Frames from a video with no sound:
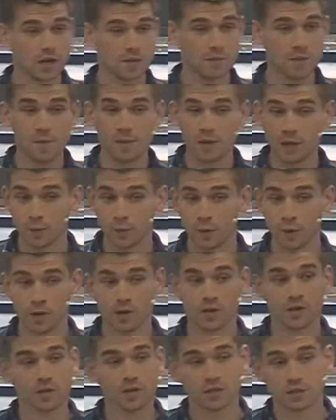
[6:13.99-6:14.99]
Maybe he'll
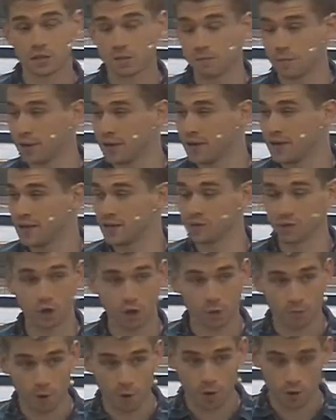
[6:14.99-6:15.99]
put some money into
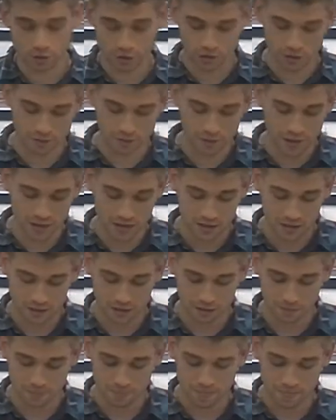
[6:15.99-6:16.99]
our box at the back,
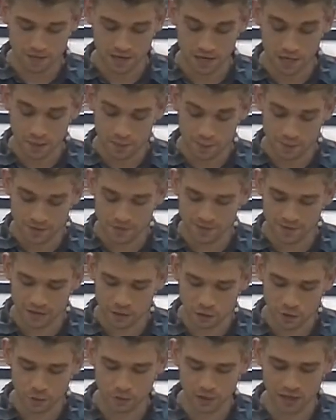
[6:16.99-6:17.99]
and he'll be a
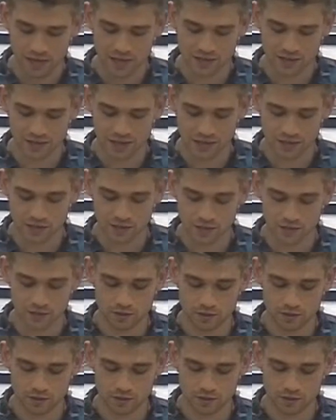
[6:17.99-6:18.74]
valuable asset.